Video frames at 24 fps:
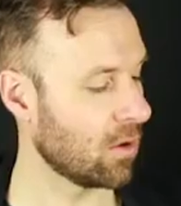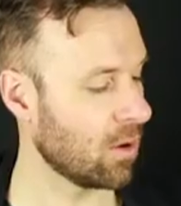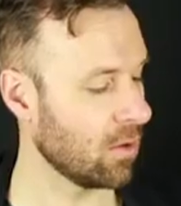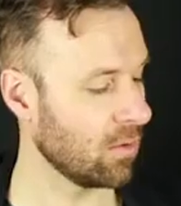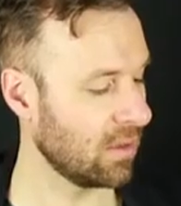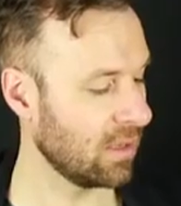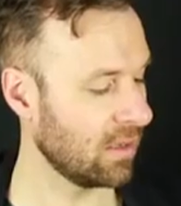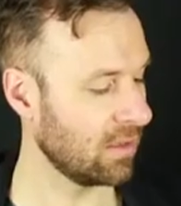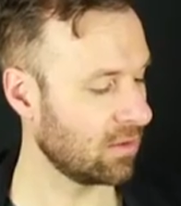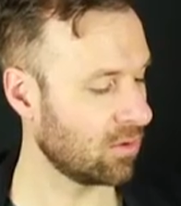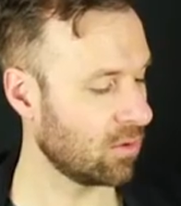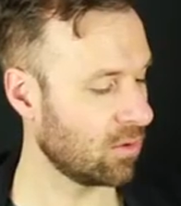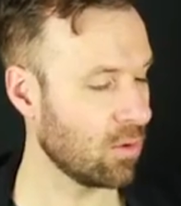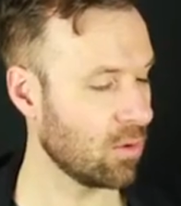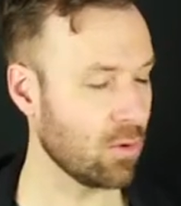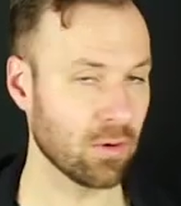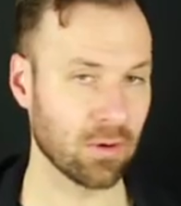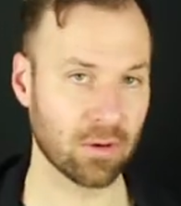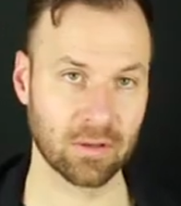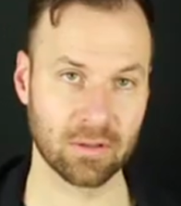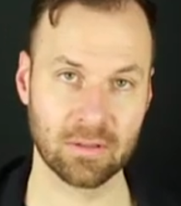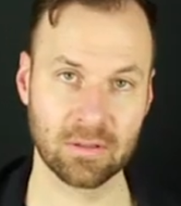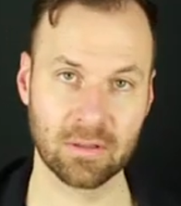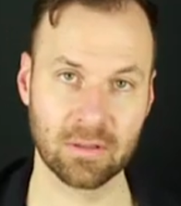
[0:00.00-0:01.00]
know these
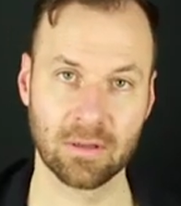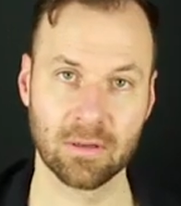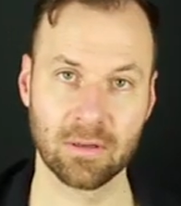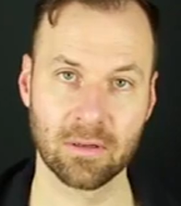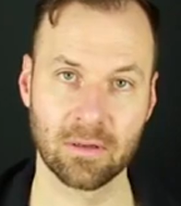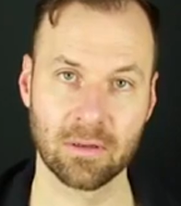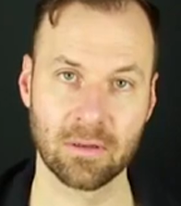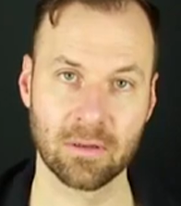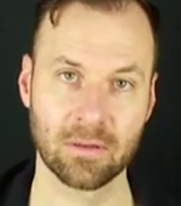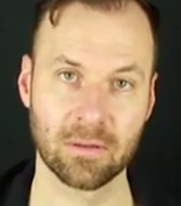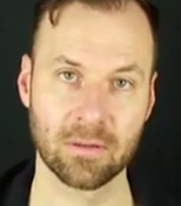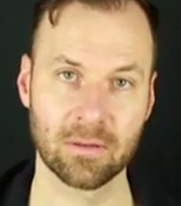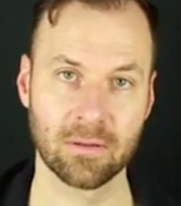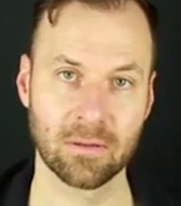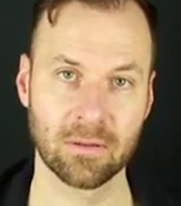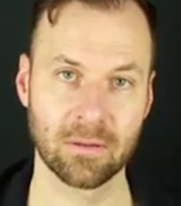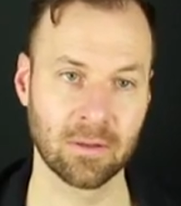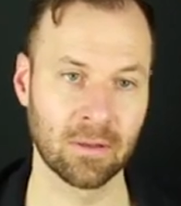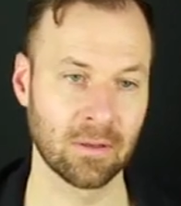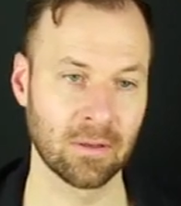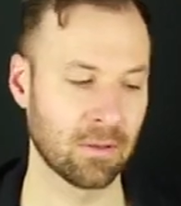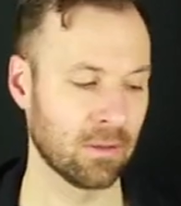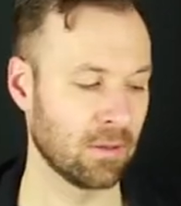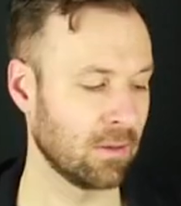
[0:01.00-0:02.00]
chords
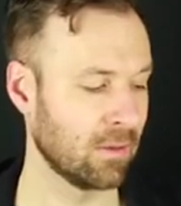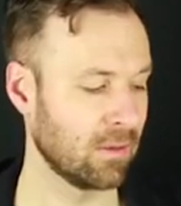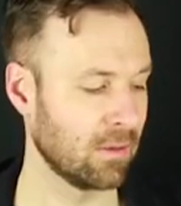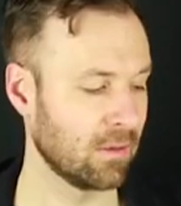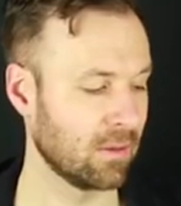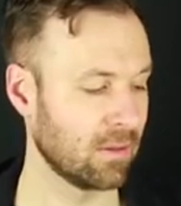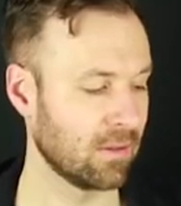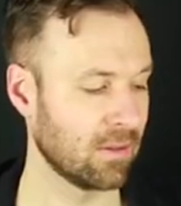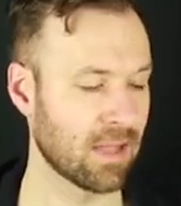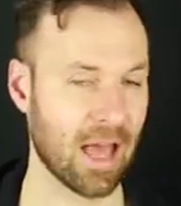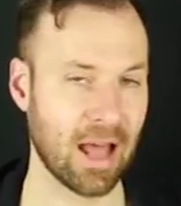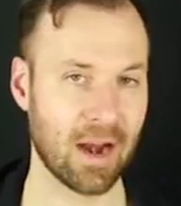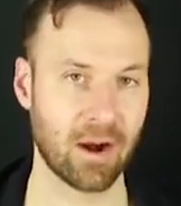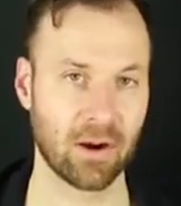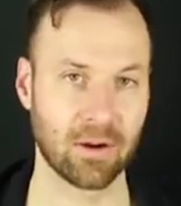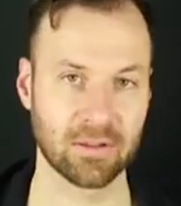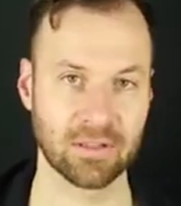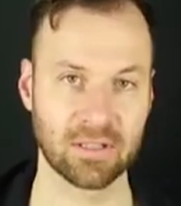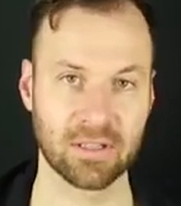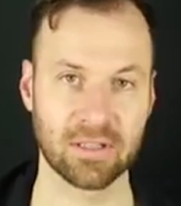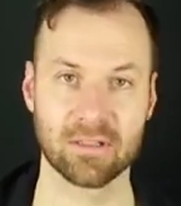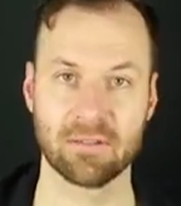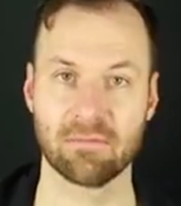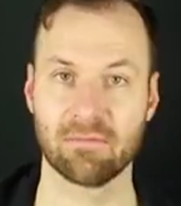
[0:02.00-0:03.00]
that are
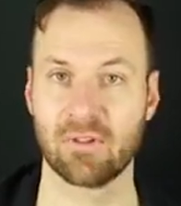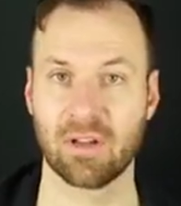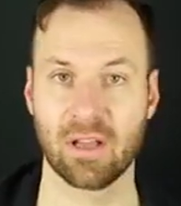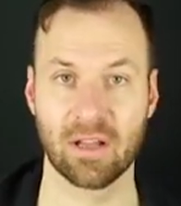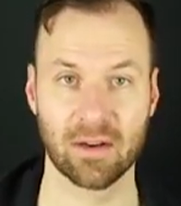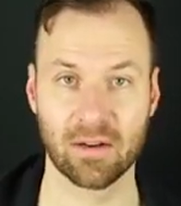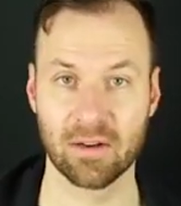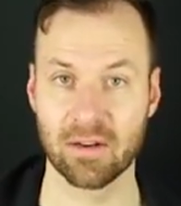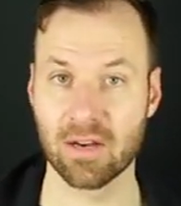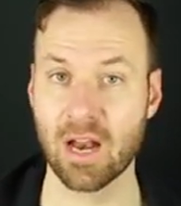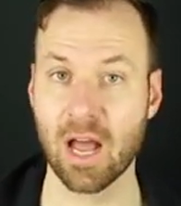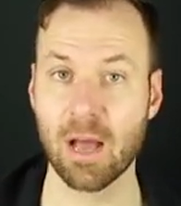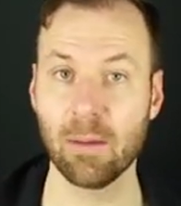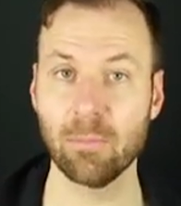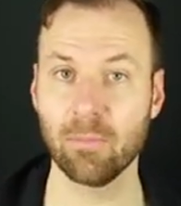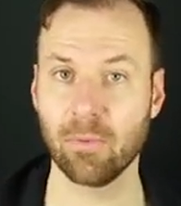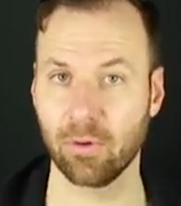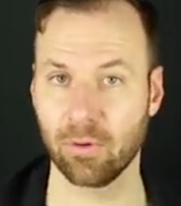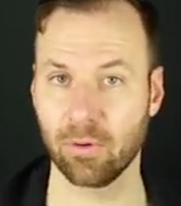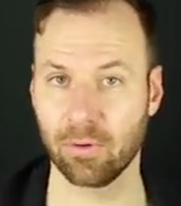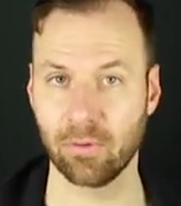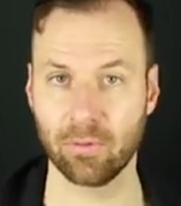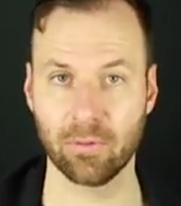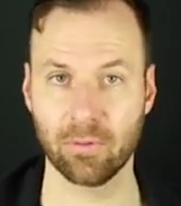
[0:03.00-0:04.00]
just kind of
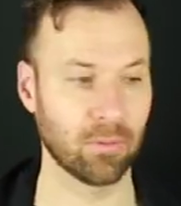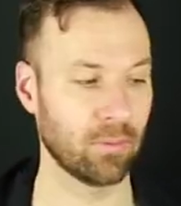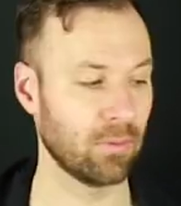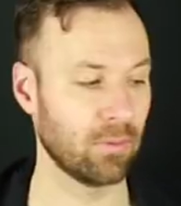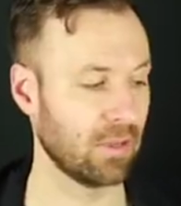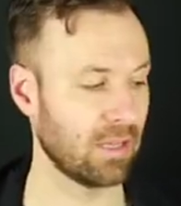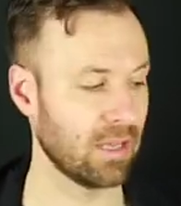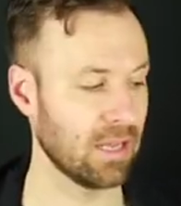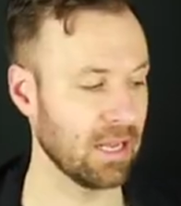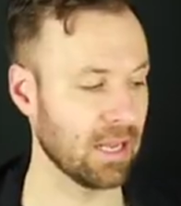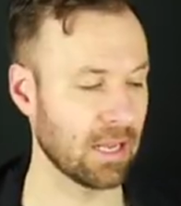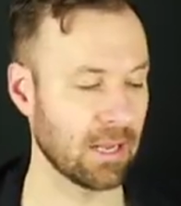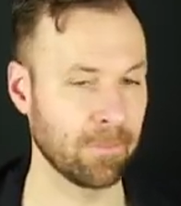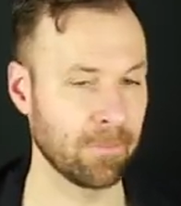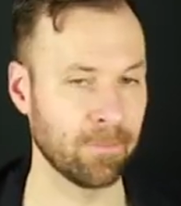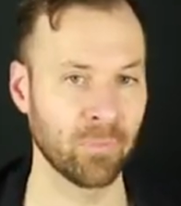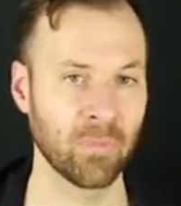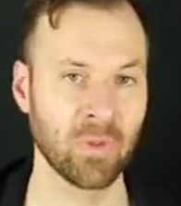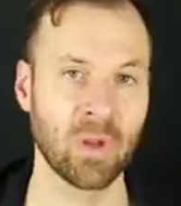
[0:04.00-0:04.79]
numbered through the key,